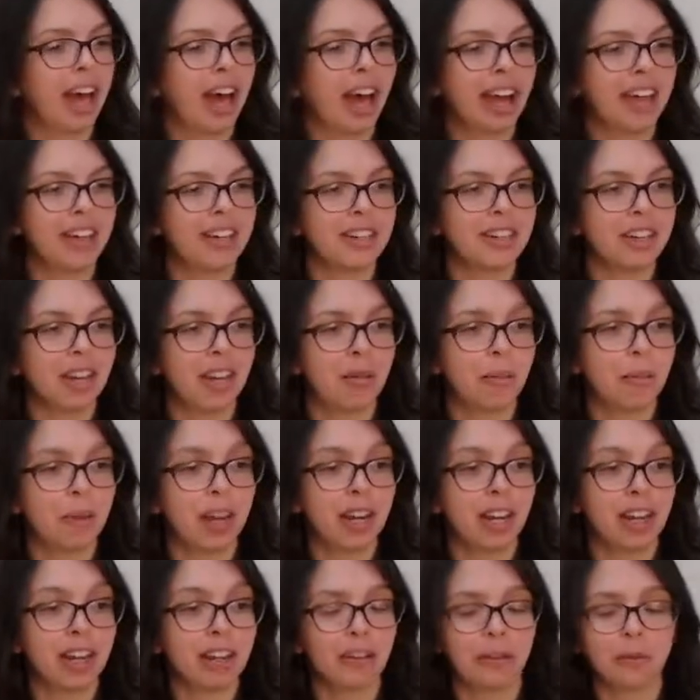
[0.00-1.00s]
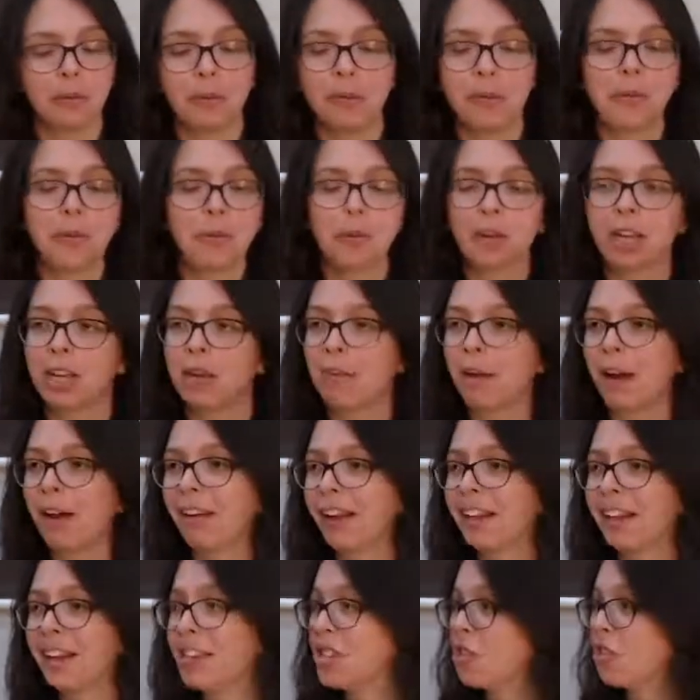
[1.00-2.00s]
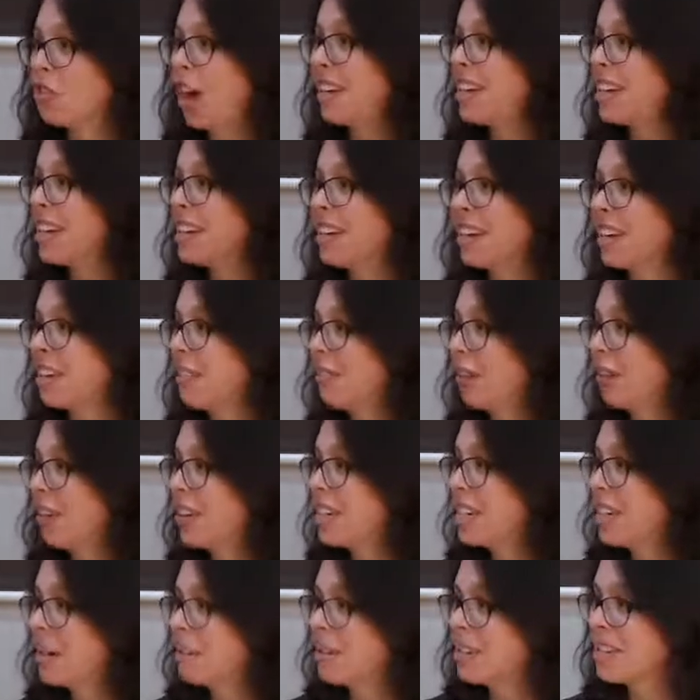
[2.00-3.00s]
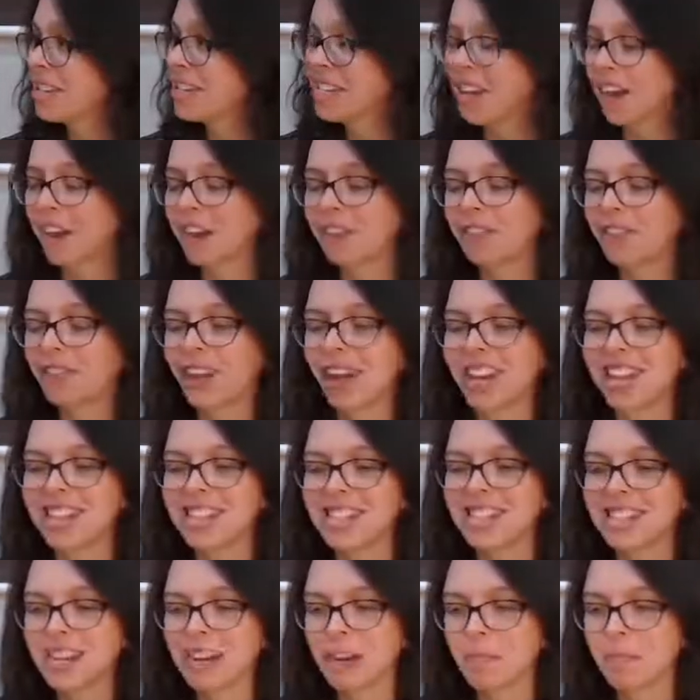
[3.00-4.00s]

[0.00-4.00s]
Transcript: And we were talking about like strategy for our team and stuff. And